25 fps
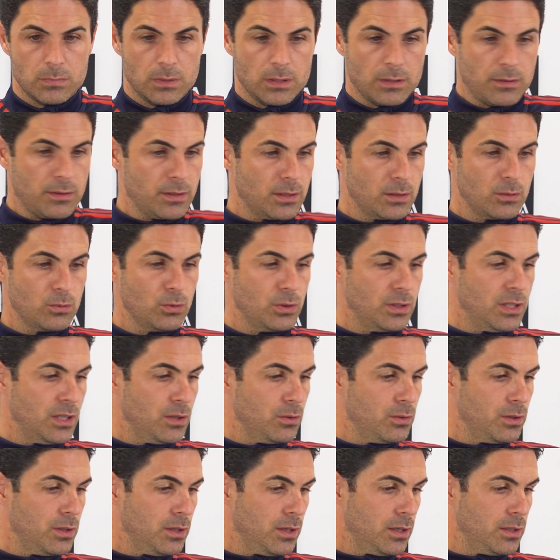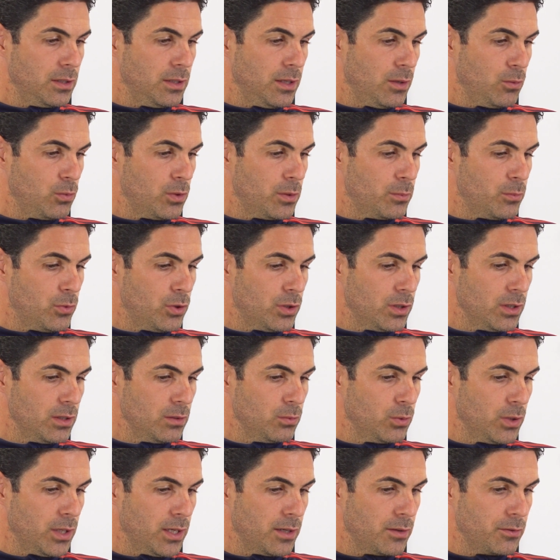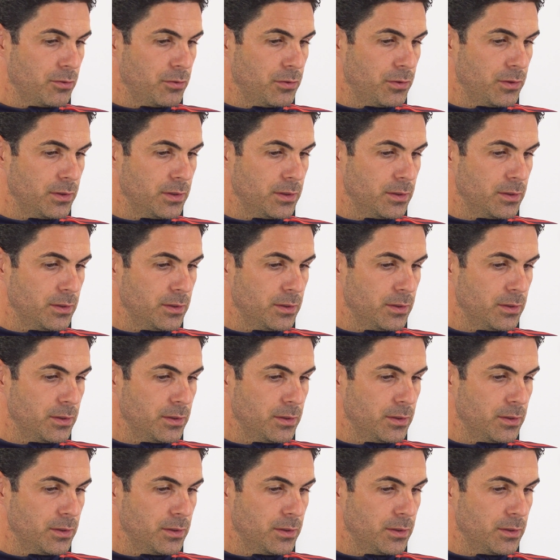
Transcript: I think in our model we have